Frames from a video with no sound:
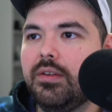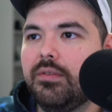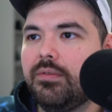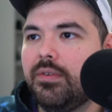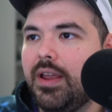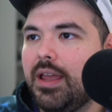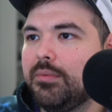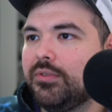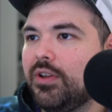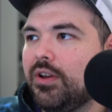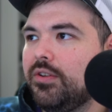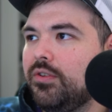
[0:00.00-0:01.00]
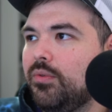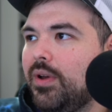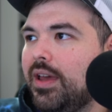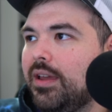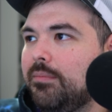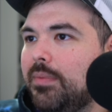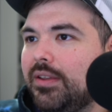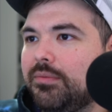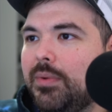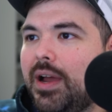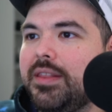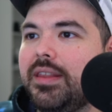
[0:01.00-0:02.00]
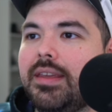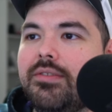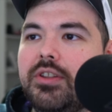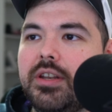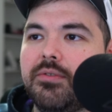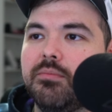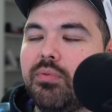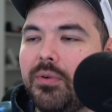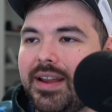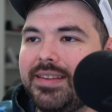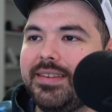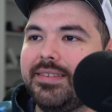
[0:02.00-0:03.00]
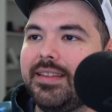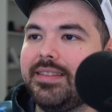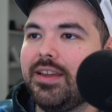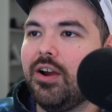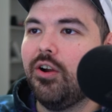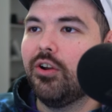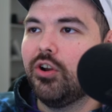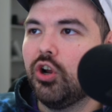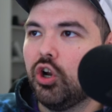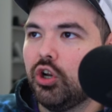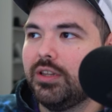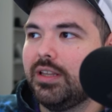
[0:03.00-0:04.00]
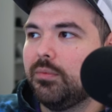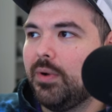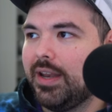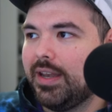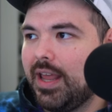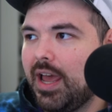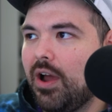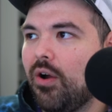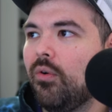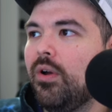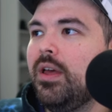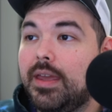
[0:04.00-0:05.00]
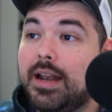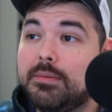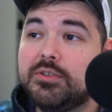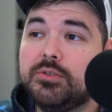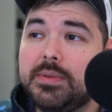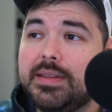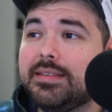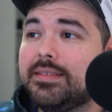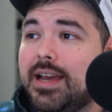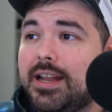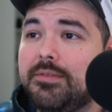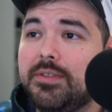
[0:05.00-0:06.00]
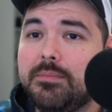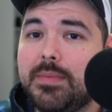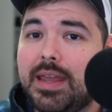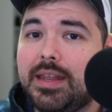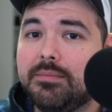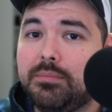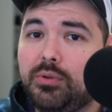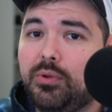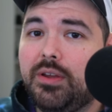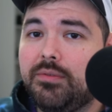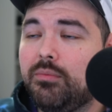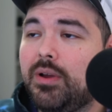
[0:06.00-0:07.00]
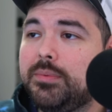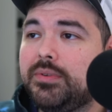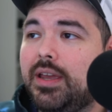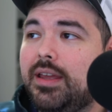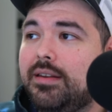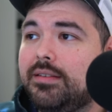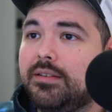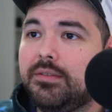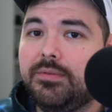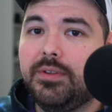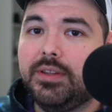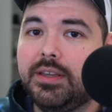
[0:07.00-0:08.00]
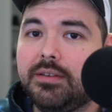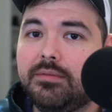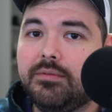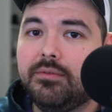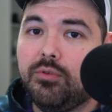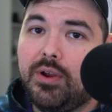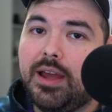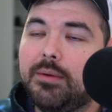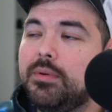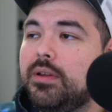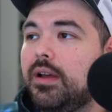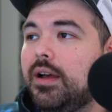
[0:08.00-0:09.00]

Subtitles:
for Amazon, Newegg, Best Buy, and they give you the different prices that they are currently right now. And I'm assuming that's kind of the main ploy of the website, is an affiliate grab,